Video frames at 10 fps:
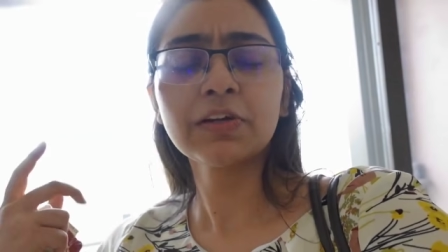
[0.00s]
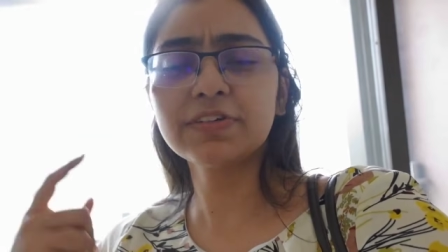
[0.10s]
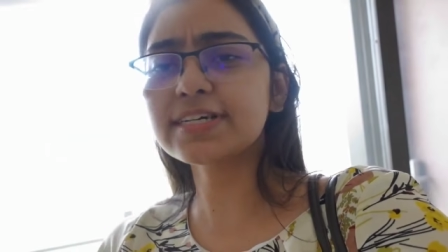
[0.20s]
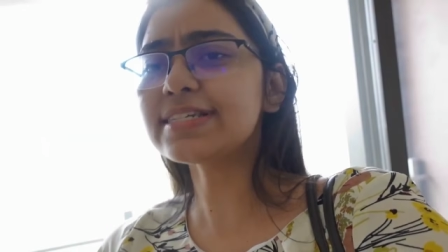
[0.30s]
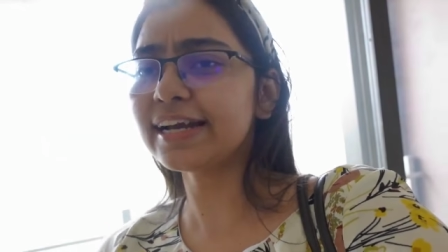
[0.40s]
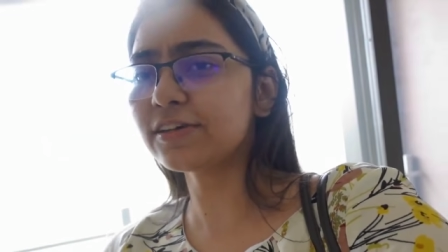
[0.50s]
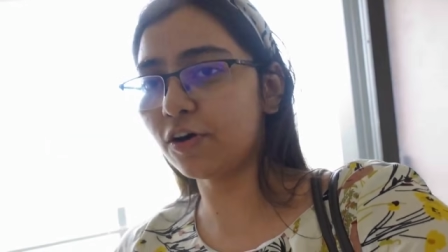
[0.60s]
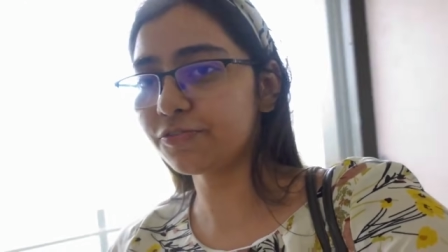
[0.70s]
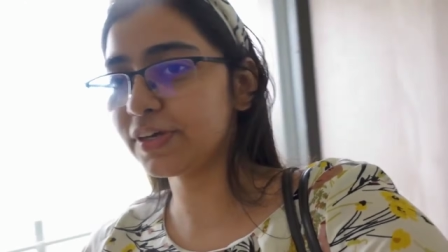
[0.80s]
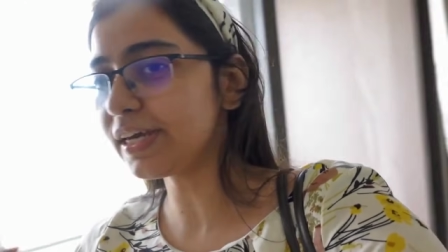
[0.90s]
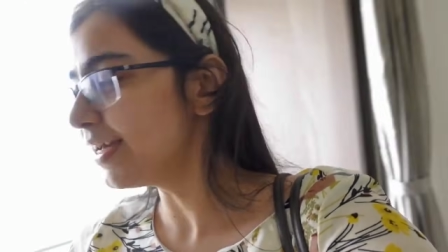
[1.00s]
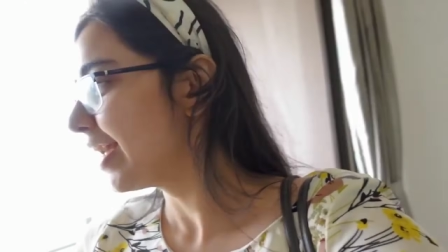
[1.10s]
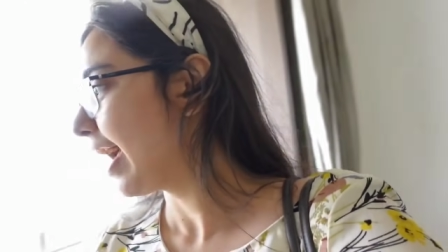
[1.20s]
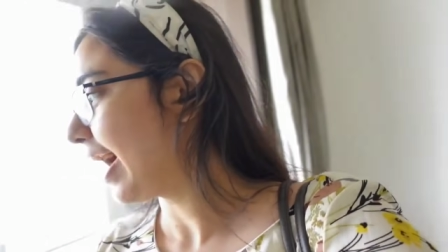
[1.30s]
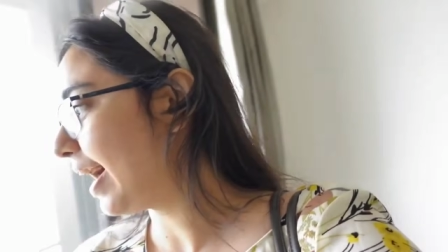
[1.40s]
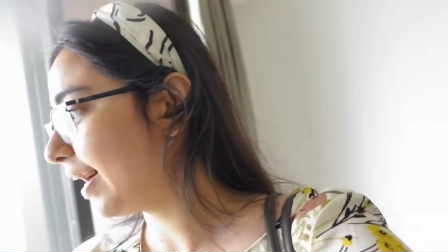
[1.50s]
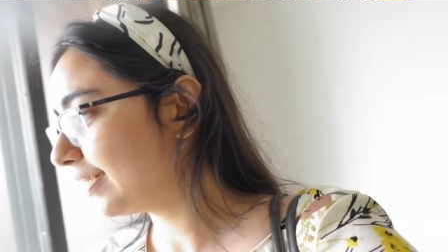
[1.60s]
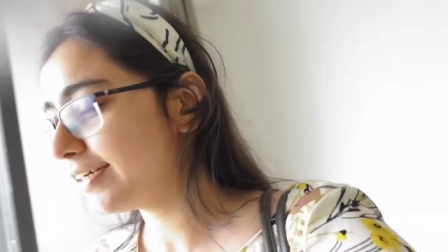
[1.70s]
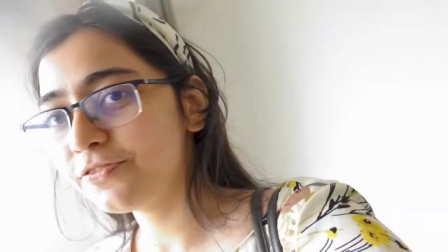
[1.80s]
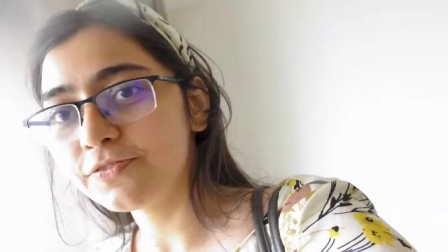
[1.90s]
We just had coffee
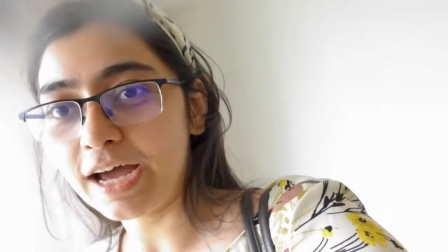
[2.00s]
and